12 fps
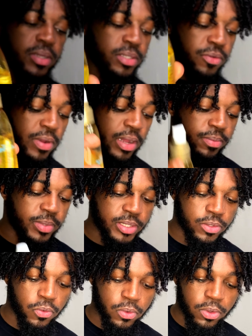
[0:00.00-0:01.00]
is grab
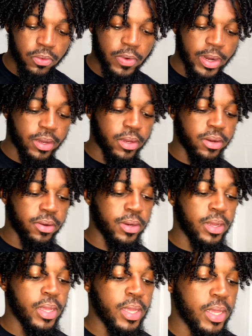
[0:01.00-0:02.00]
this oil right here
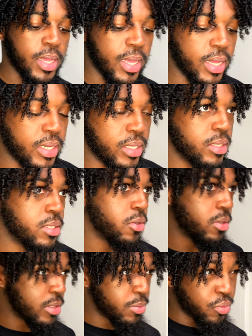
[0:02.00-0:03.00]
and
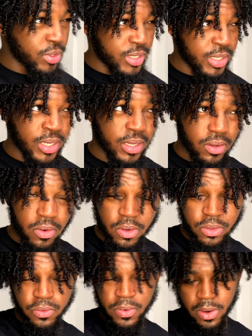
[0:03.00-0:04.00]
start spritzing it all
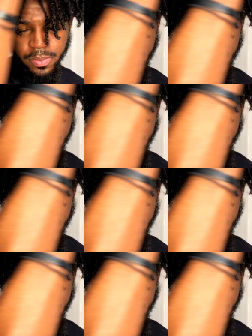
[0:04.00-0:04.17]
throughout